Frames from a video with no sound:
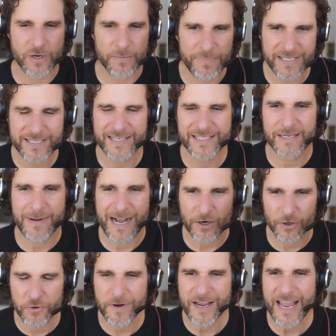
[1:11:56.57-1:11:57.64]
a business about
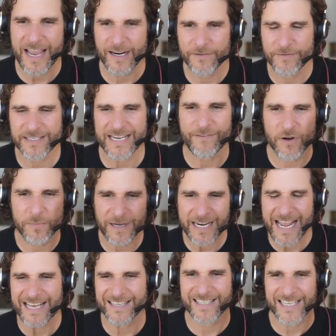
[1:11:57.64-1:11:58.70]
creative is everybody
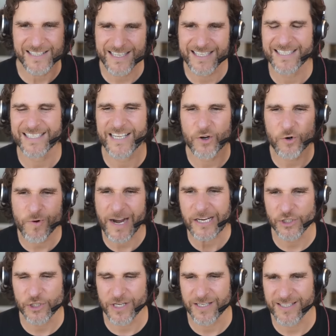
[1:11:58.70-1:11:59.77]
has these
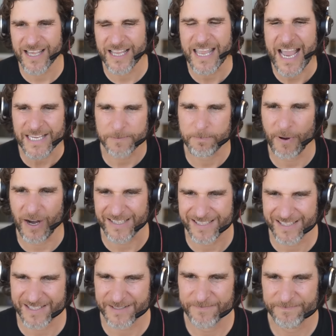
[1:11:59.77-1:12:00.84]
considerations the yes
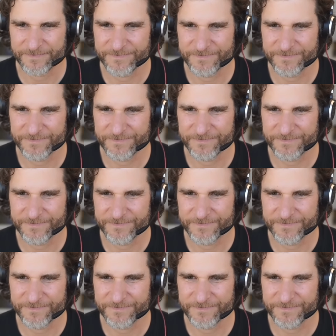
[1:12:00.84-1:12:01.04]
buts